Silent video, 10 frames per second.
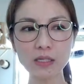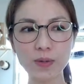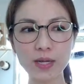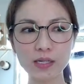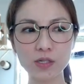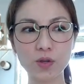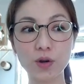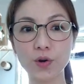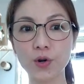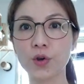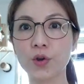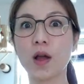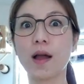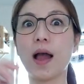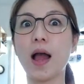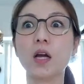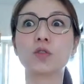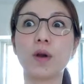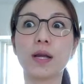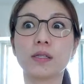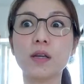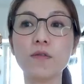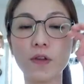because they're aggressive.